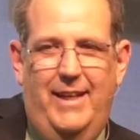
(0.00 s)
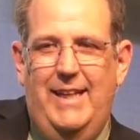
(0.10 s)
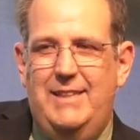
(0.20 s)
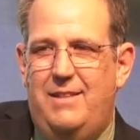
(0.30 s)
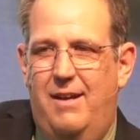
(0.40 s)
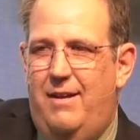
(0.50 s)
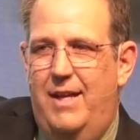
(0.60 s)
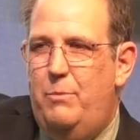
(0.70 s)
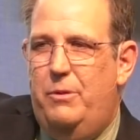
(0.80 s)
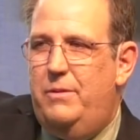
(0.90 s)
he's not
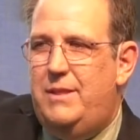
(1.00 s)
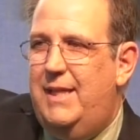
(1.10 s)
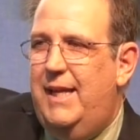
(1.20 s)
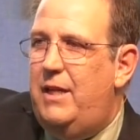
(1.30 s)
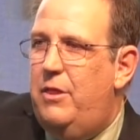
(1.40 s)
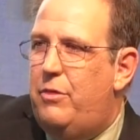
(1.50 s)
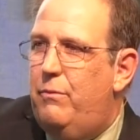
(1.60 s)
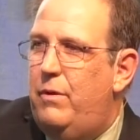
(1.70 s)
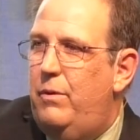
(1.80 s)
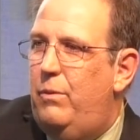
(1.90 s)
able to get
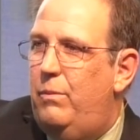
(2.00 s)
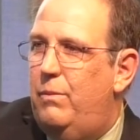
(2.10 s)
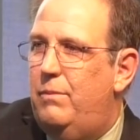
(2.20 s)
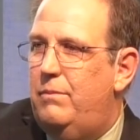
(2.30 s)
through.